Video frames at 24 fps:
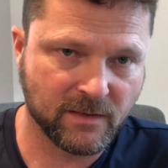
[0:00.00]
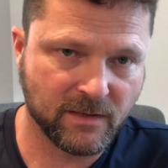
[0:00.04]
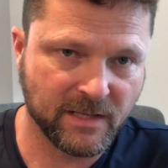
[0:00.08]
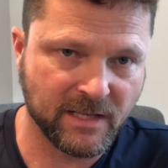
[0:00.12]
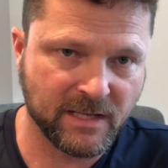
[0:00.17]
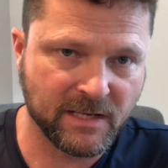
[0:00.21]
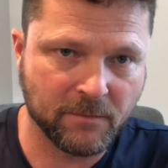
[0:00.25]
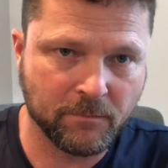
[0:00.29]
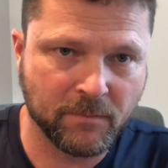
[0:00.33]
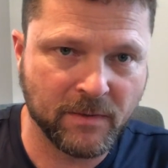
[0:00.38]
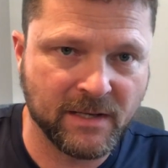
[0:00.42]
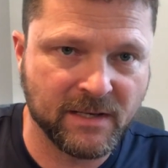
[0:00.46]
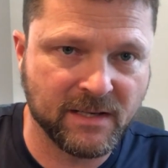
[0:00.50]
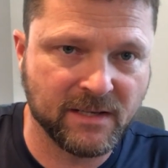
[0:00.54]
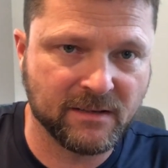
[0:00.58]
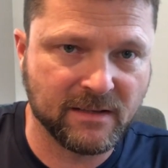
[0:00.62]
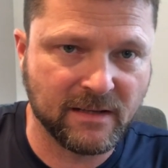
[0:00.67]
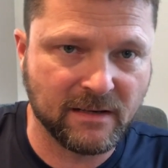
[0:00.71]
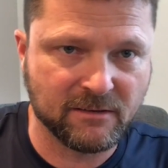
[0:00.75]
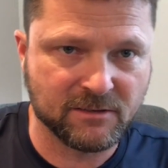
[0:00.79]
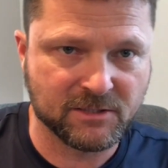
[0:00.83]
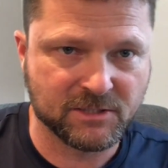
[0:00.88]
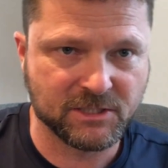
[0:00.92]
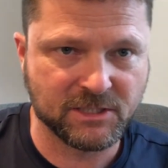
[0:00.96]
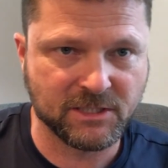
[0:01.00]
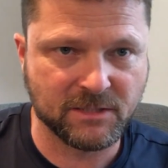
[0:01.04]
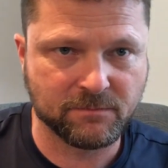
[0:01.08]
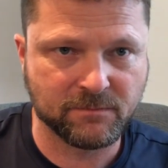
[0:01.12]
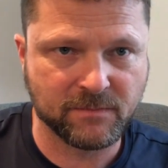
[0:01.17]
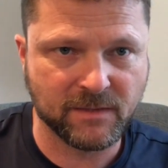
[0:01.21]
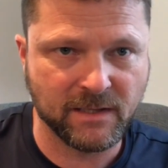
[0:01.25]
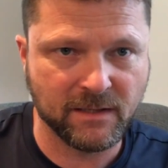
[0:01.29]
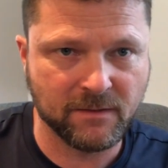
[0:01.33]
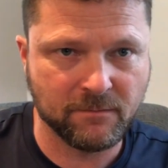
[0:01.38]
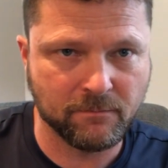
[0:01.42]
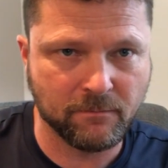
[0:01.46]
independent
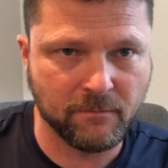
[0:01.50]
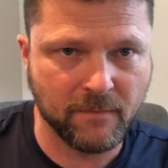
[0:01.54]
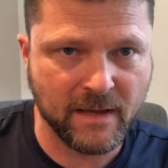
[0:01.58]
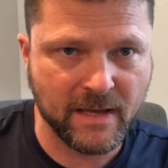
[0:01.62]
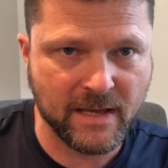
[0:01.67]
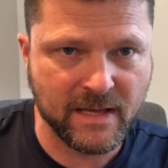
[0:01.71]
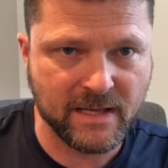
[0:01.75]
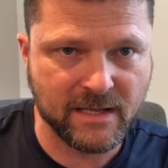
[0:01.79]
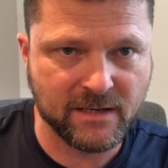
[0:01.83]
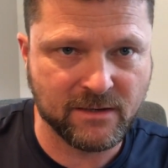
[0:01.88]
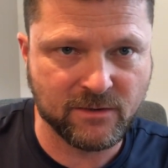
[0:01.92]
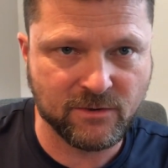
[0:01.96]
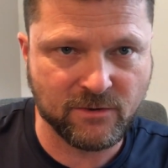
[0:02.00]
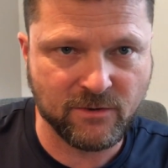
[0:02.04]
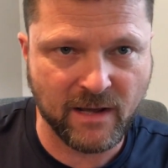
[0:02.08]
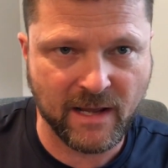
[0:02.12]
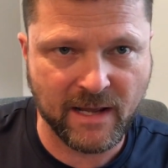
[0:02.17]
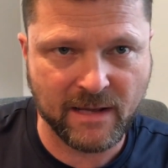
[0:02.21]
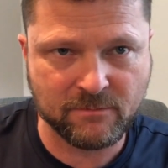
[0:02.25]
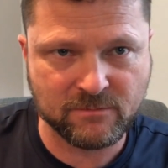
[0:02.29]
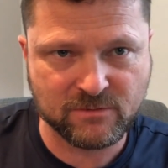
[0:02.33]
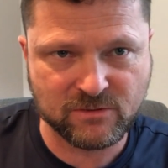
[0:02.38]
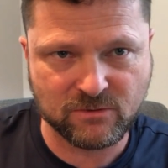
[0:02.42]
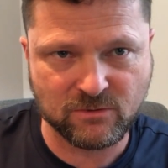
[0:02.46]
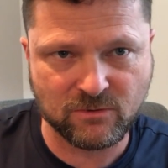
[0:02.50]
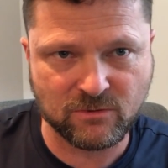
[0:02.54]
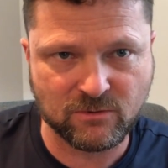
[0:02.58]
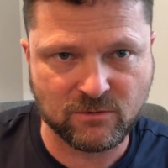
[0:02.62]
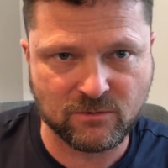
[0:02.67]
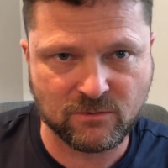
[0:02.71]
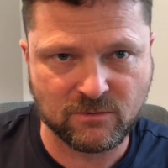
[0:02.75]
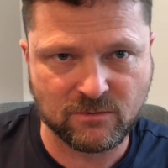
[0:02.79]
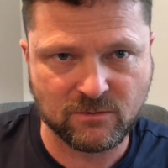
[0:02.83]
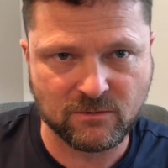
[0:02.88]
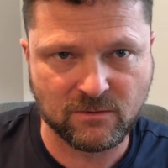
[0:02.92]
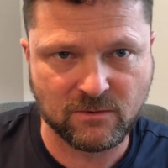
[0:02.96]
dealership that may do
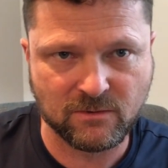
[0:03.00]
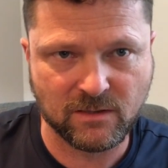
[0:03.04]
Amsoil